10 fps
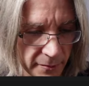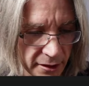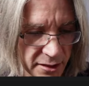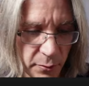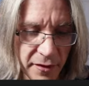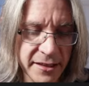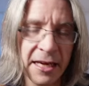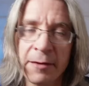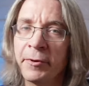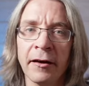So with this
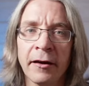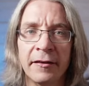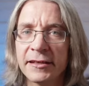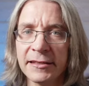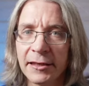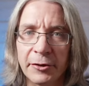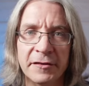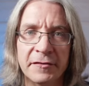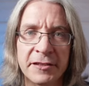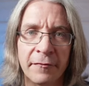API, there's
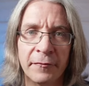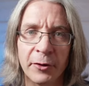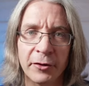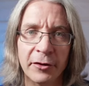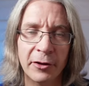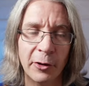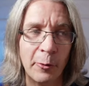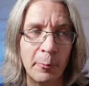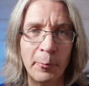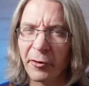loads of stuff you can
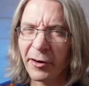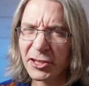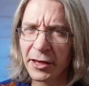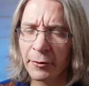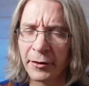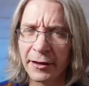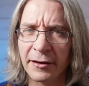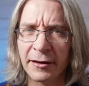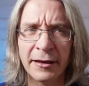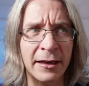do, but we're actually only going
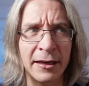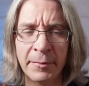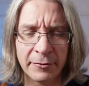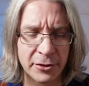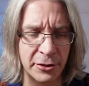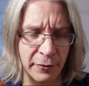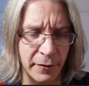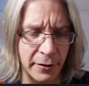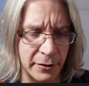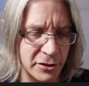to need about 2
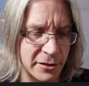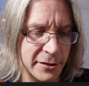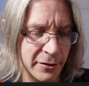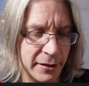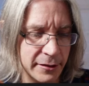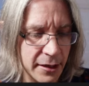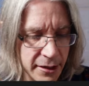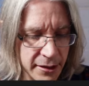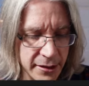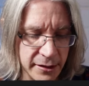functions on it.
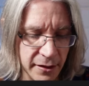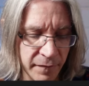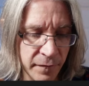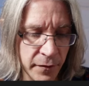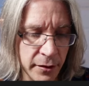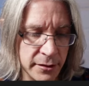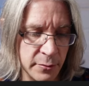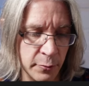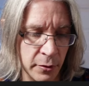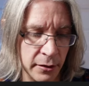The
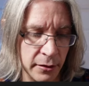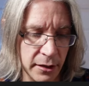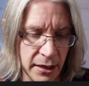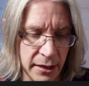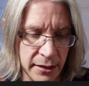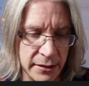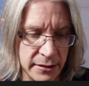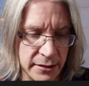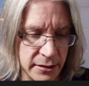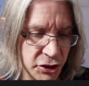first one
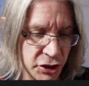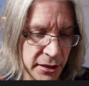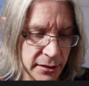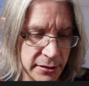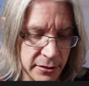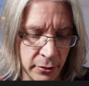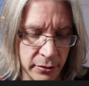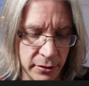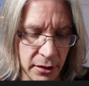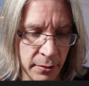is
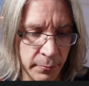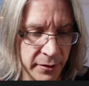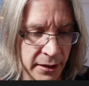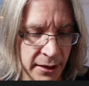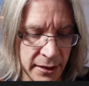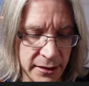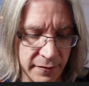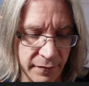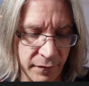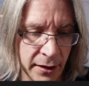
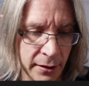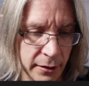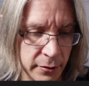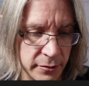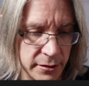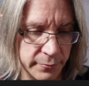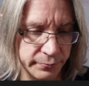sheet.update values.